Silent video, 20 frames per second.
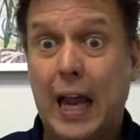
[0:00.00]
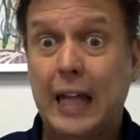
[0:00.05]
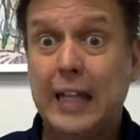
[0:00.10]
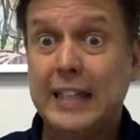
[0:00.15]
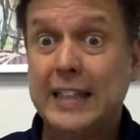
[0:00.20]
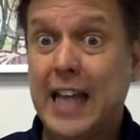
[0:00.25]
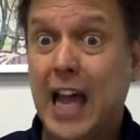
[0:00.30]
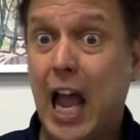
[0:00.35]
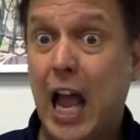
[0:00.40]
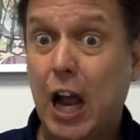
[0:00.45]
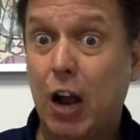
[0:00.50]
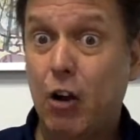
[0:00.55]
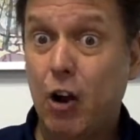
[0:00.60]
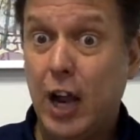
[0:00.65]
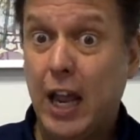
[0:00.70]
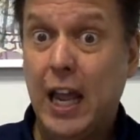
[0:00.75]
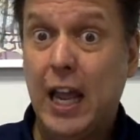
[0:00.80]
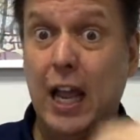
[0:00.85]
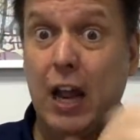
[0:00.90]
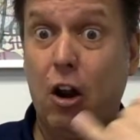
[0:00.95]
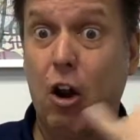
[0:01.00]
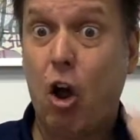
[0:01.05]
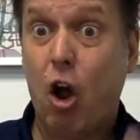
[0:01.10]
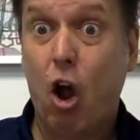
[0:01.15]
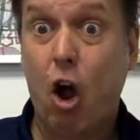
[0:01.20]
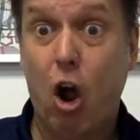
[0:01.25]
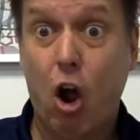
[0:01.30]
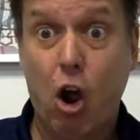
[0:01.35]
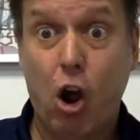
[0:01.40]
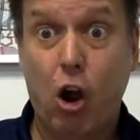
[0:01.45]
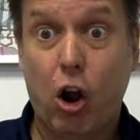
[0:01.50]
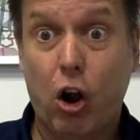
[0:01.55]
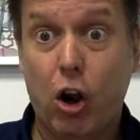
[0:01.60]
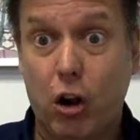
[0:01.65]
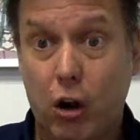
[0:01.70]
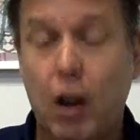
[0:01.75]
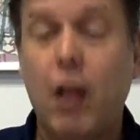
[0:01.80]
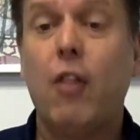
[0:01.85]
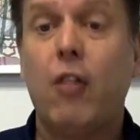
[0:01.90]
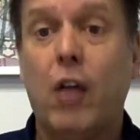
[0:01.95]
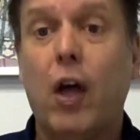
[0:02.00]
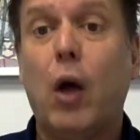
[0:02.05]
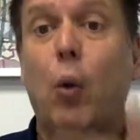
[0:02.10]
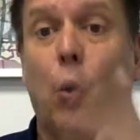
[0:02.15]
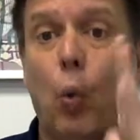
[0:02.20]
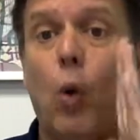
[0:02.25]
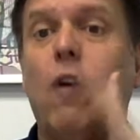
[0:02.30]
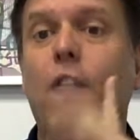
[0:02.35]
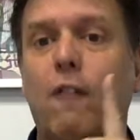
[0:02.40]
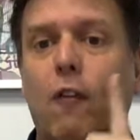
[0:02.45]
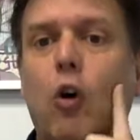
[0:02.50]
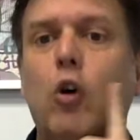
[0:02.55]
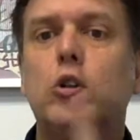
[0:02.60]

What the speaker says: Or for yourself, go get a degree in art.